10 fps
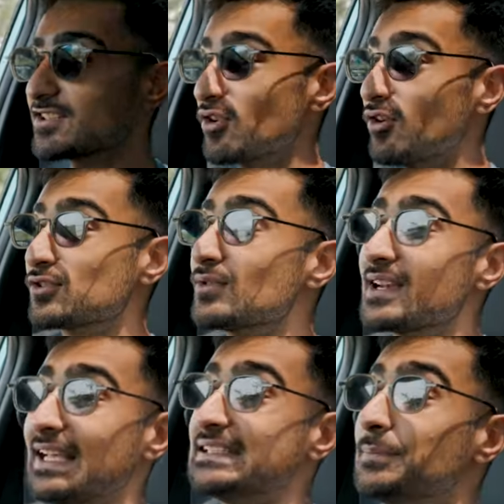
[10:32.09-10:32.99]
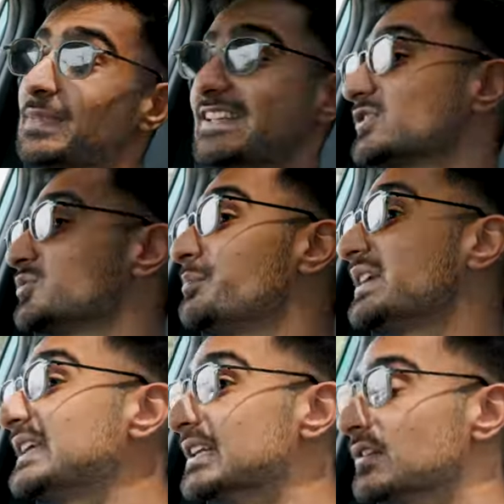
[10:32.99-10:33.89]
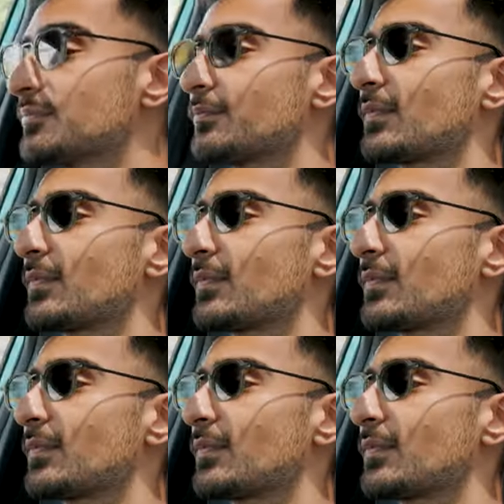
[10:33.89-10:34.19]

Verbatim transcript: it's also a nicer place to be in.